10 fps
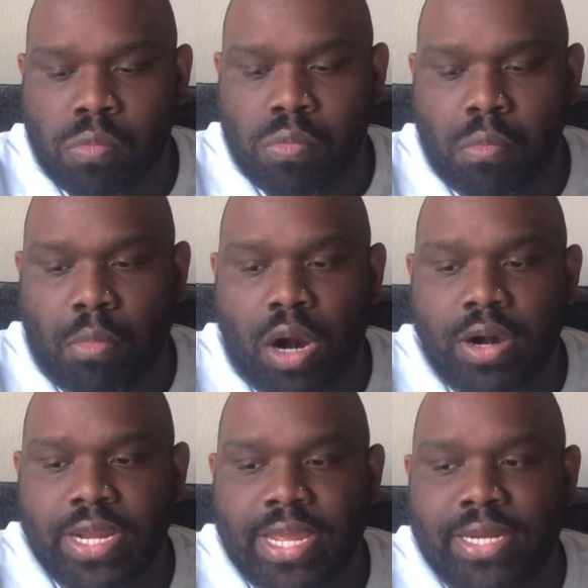
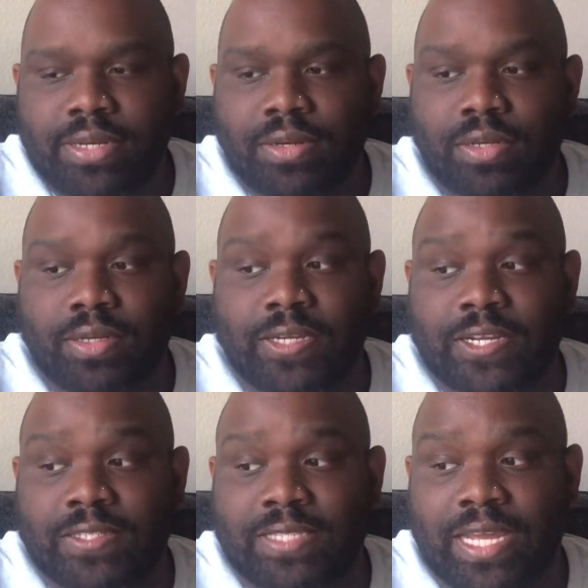Marie
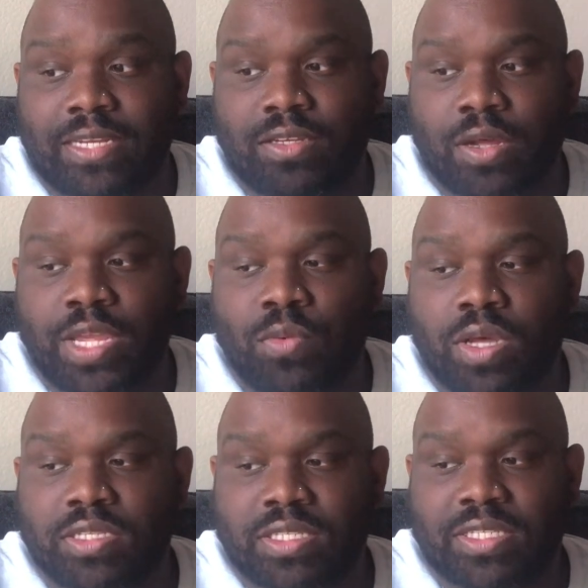didn't say, you know, he
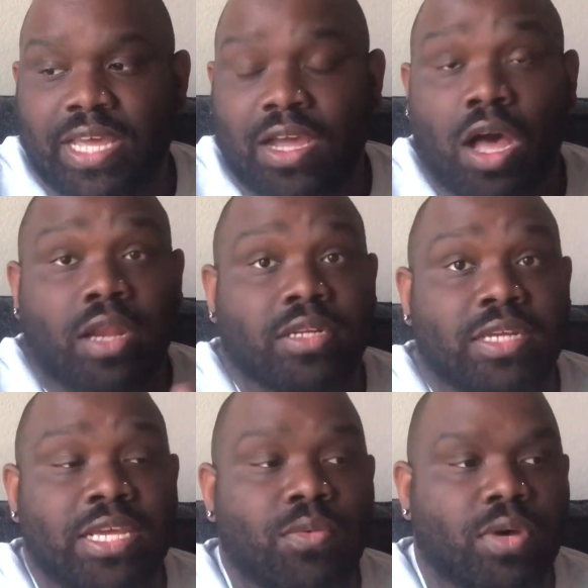wasn't
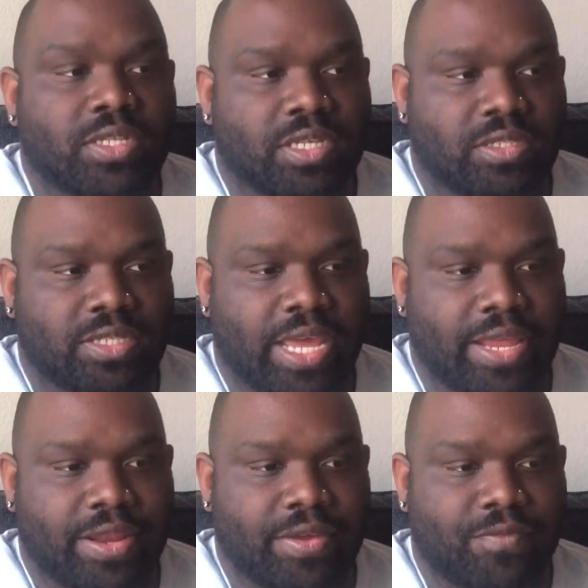
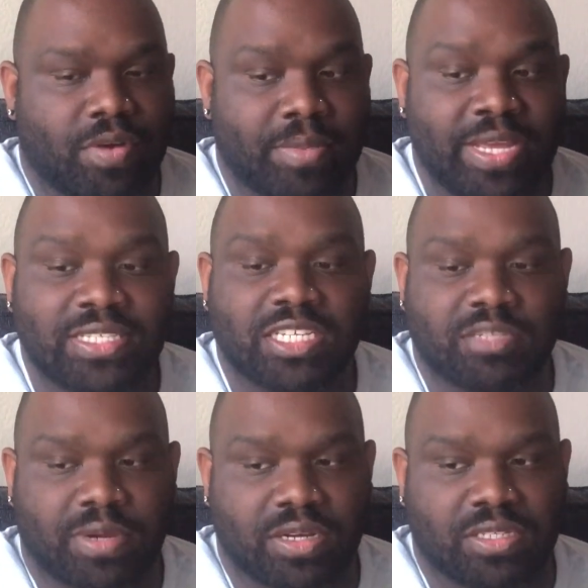saying it from his
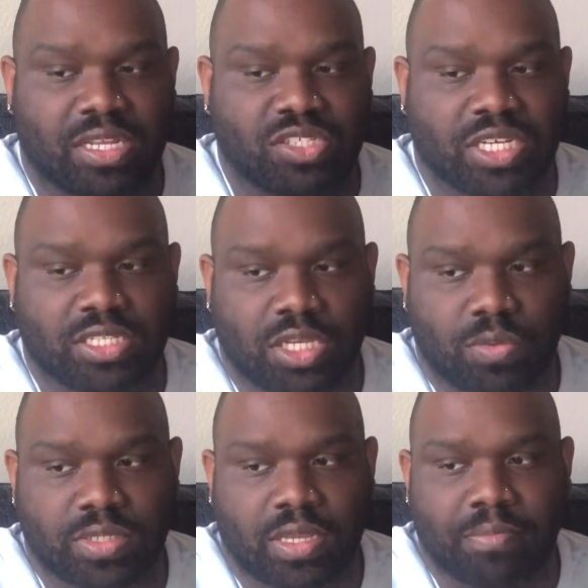experience that Jessica
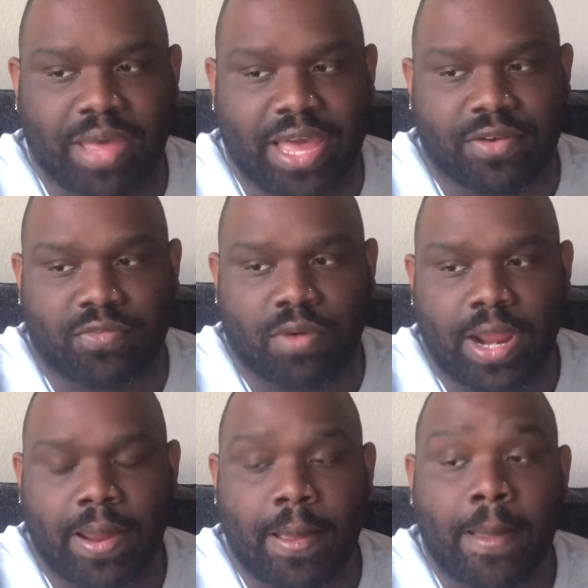was combative,
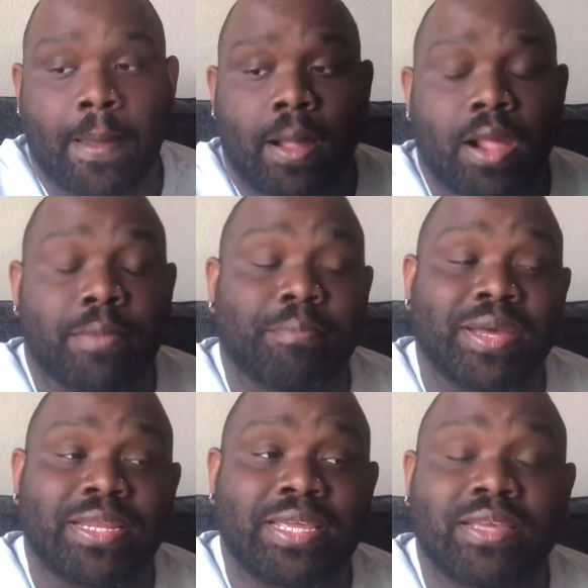right?
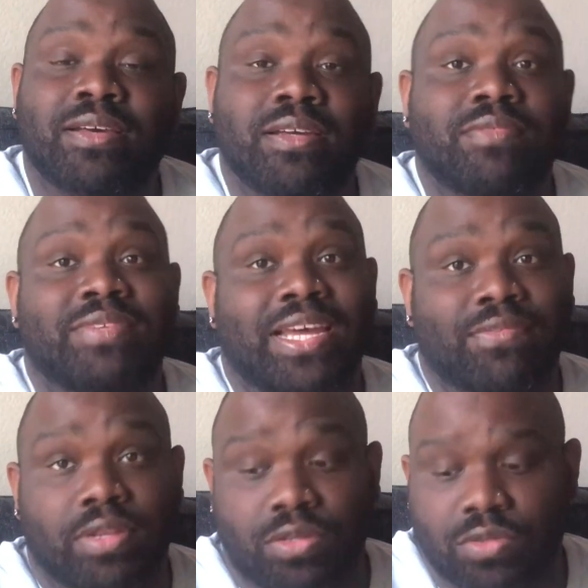But he could have
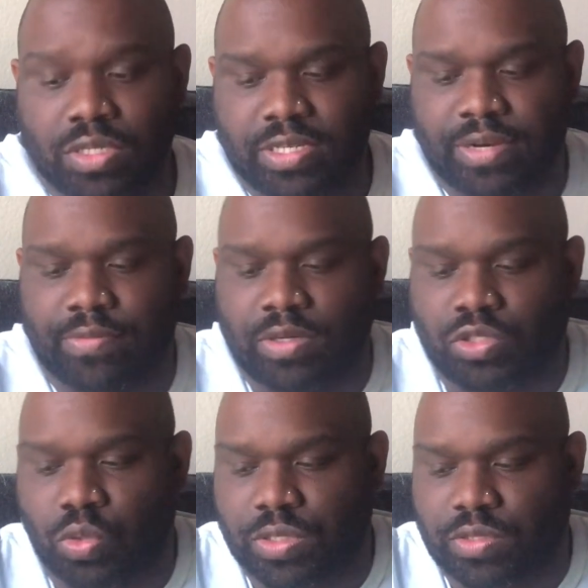definitely used a different
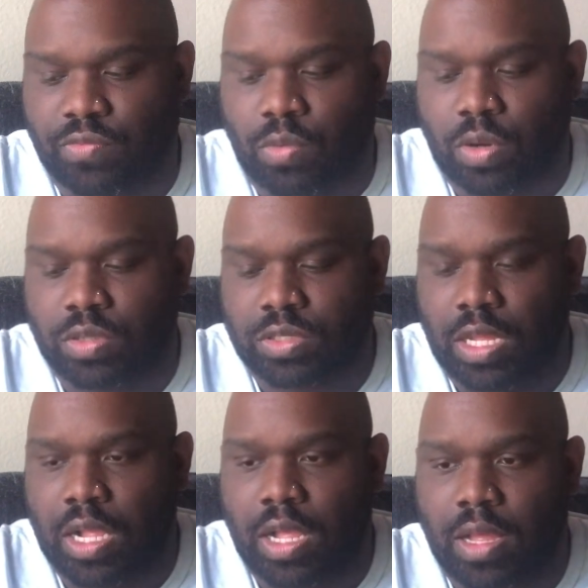choice of words.
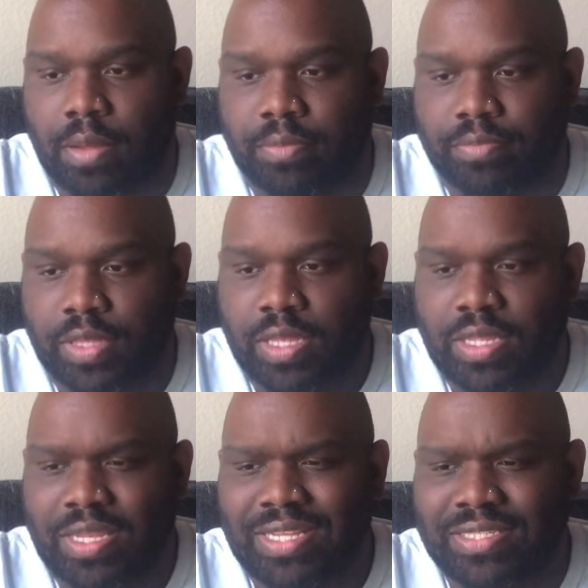
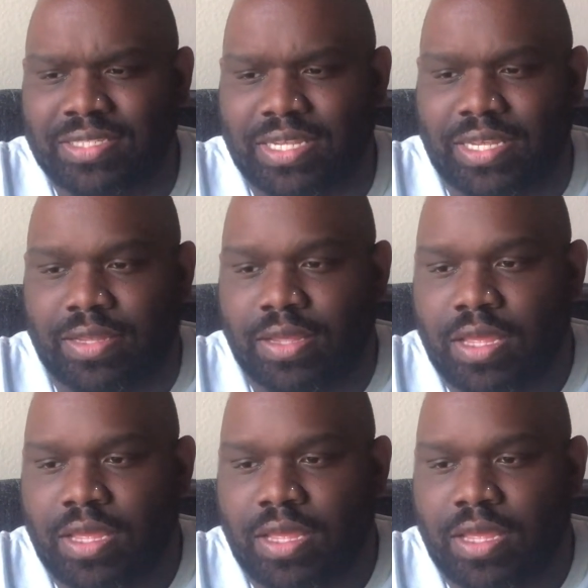Let's see